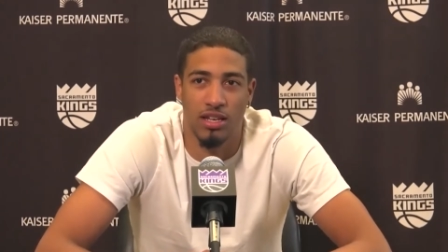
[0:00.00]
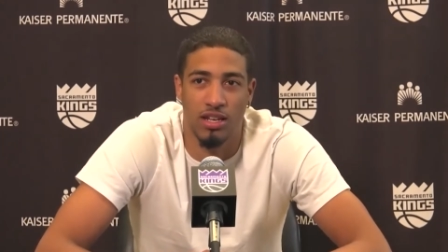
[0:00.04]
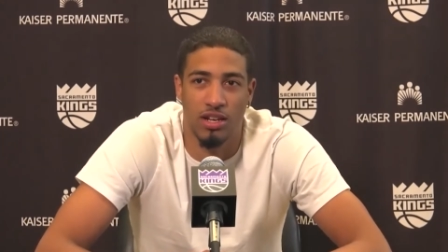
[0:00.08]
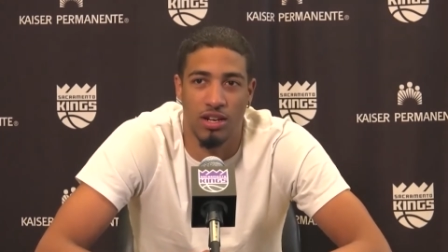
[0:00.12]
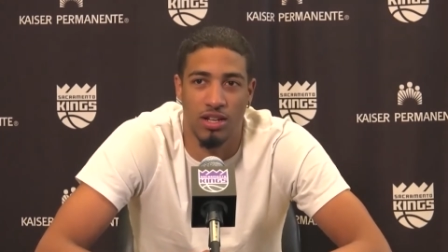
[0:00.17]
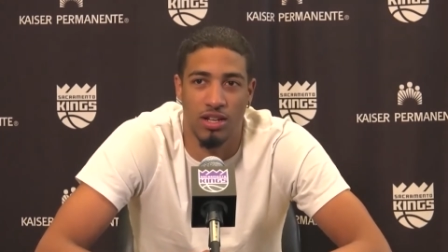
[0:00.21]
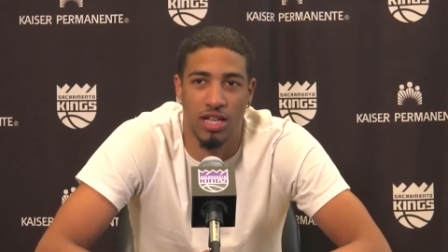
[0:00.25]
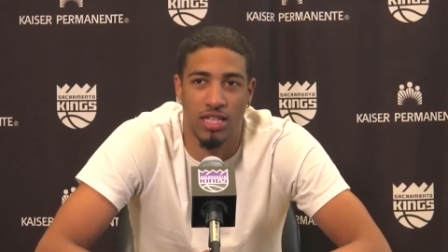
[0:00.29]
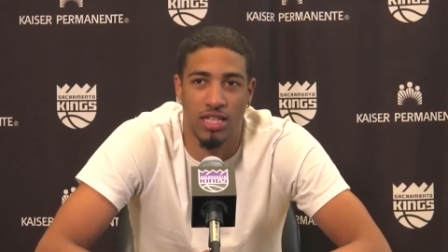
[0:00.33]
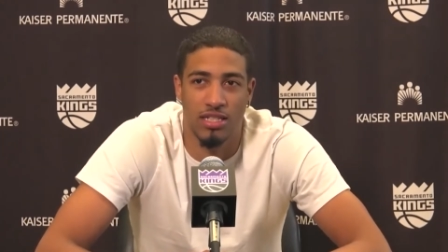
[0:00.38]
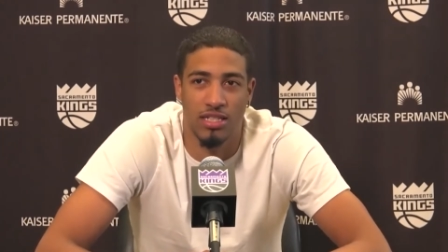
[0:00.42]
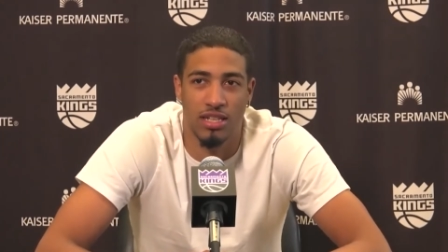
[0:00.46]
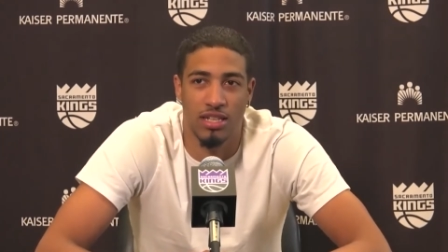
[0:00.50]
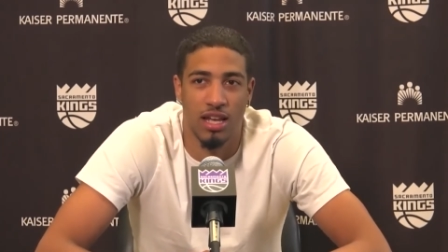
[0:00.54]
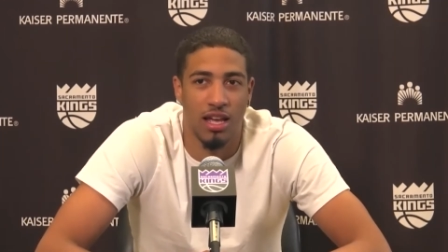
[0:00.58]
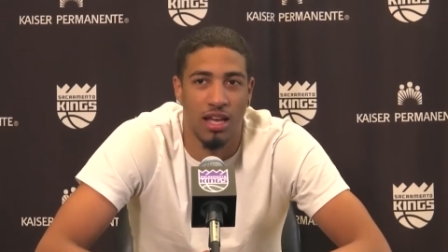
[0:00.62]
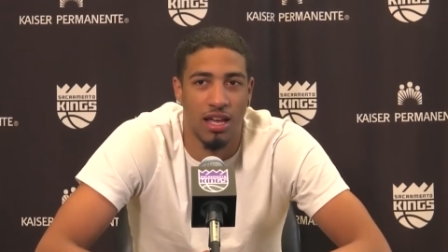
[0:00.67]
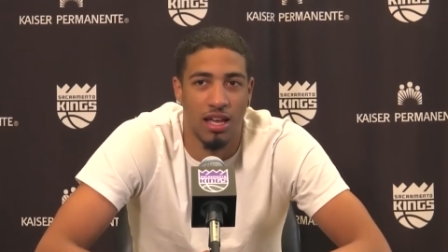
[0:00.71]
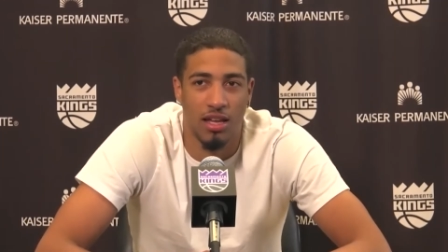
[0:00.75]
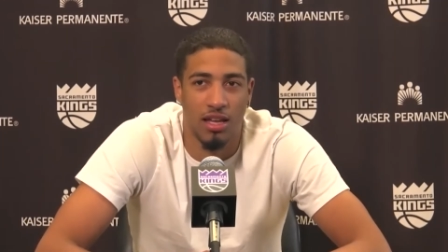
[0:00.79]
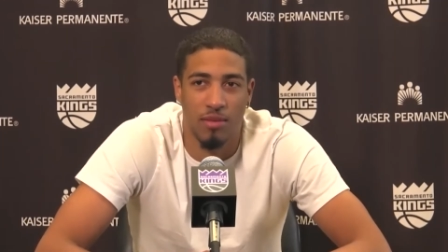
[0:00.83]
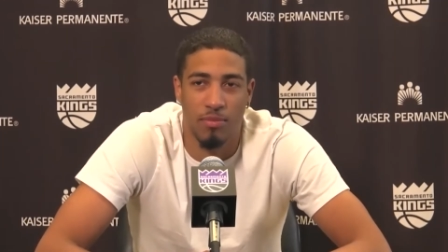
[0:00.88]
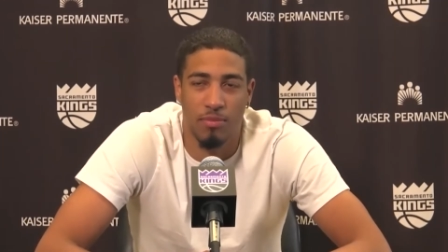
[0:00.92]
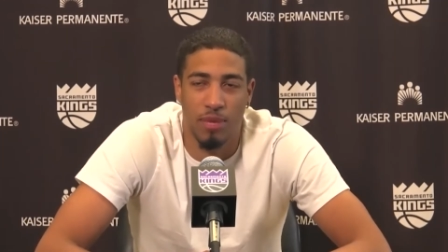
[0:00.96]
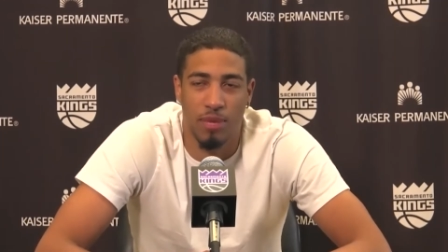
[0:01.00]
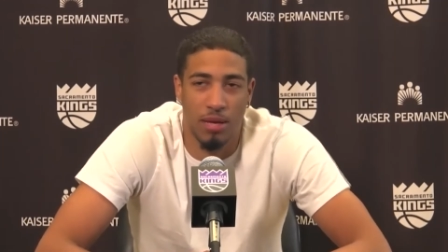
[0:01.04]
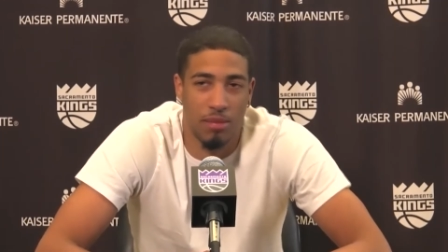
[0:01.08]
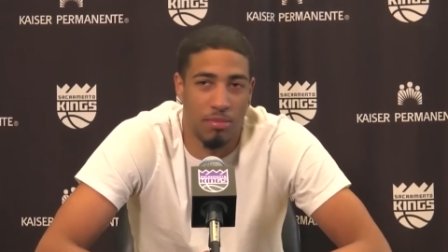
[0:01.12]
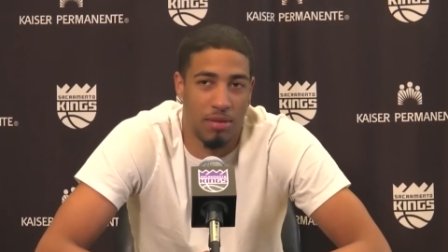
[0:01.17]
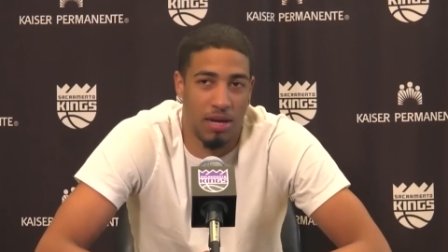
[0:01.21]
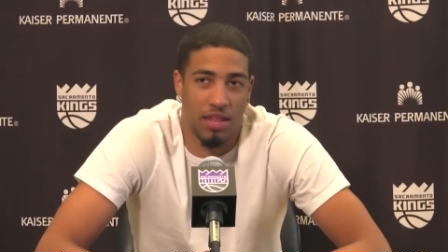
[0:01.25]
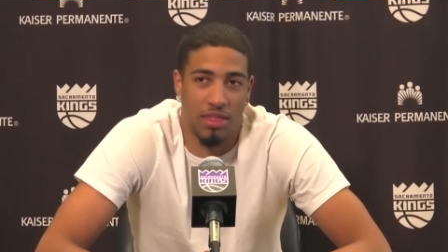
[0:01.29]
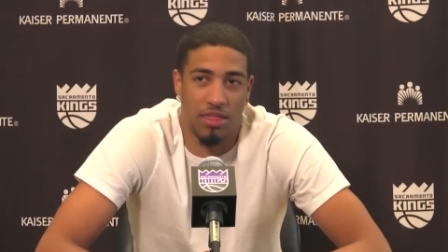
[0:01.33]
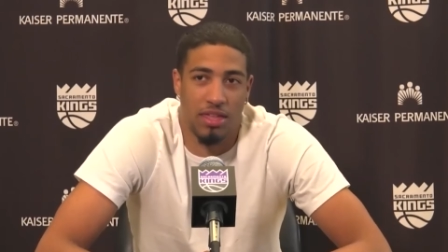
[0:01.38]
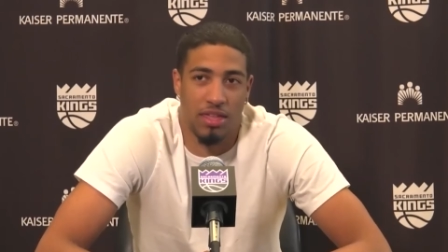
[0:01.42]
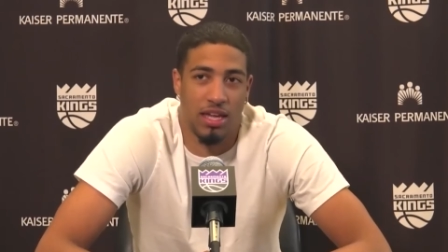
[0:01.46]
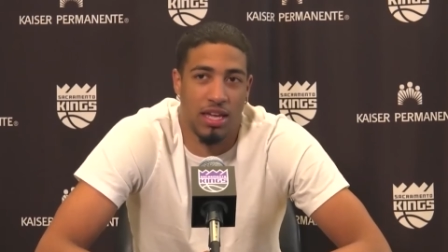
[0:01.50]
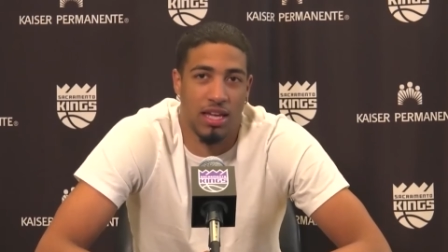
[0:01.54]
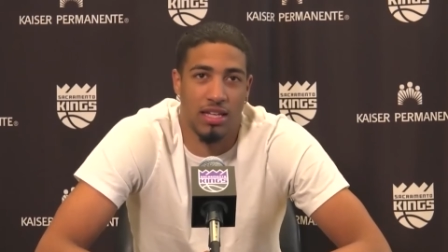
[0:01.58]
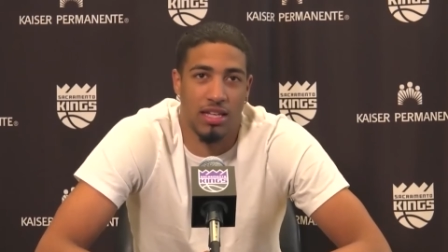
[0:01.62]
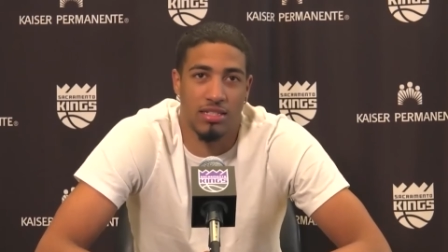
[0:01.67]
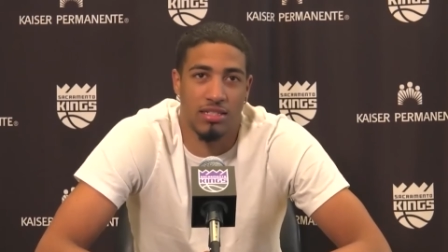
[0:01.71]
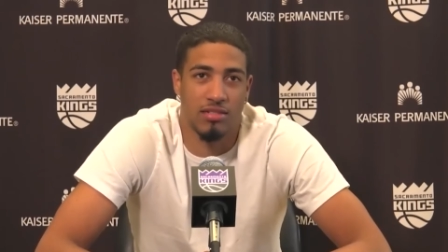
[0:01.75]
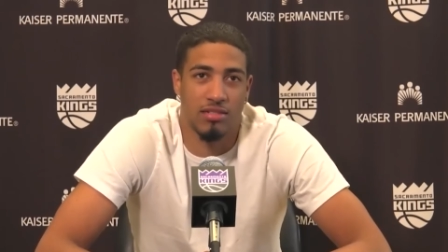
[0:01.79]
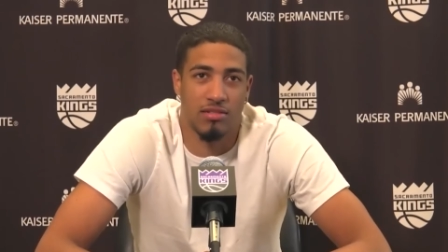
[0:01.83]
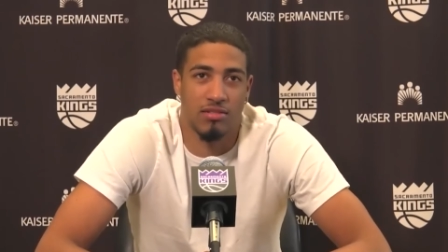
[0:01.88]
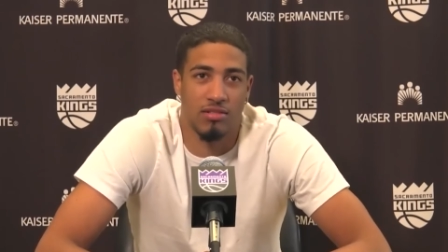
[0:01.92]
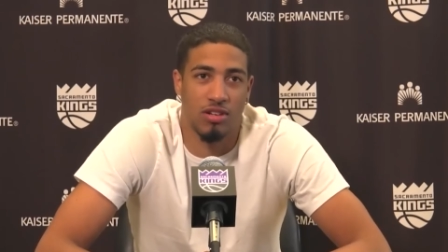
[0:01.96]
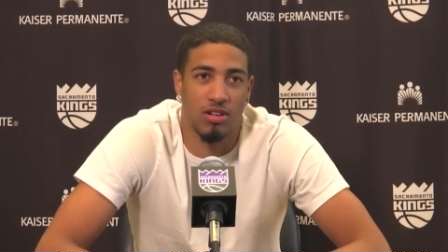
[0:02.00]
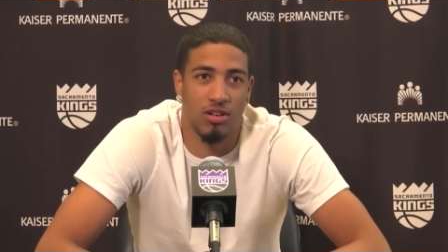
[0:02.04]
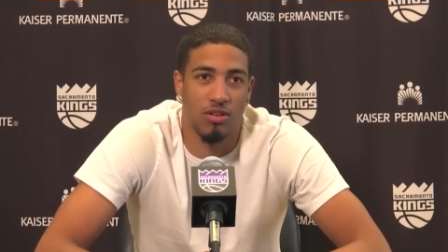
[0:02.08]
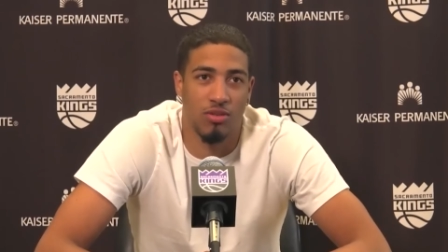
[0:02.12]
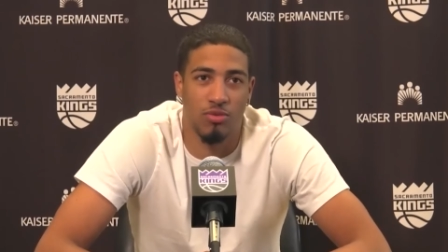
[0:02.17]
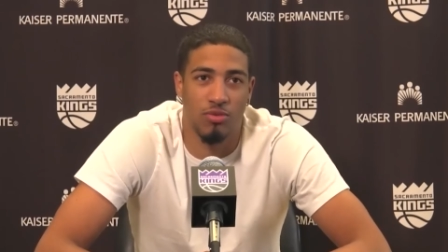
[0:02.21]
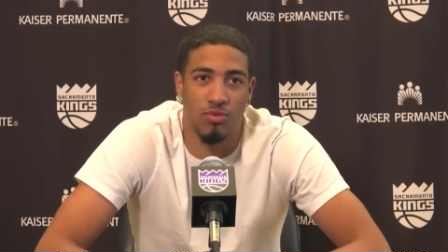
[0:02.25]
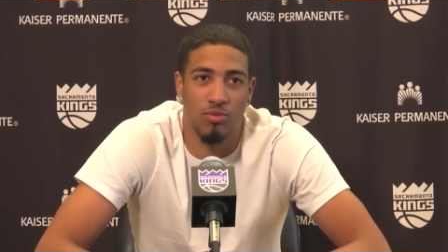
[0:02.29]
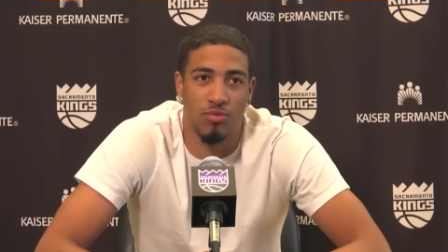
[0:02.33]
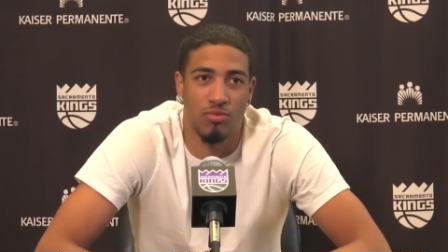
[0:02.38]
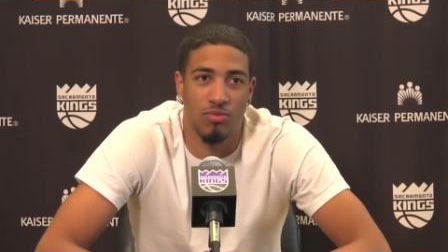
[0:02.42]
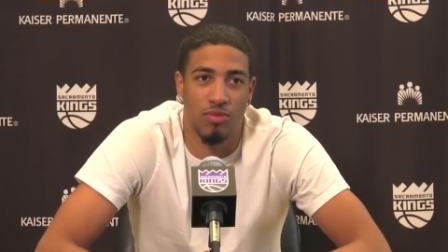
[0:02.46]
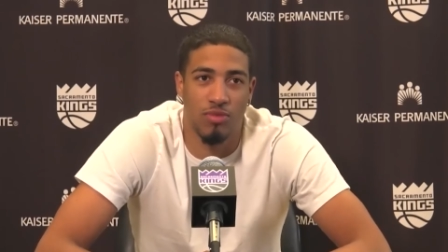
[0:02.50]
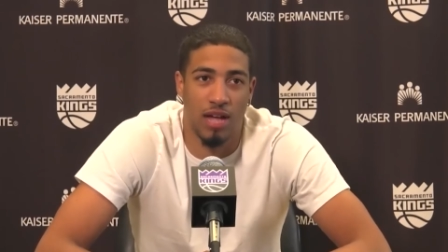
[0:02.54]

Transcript: You know, that's been my thing. Is you know.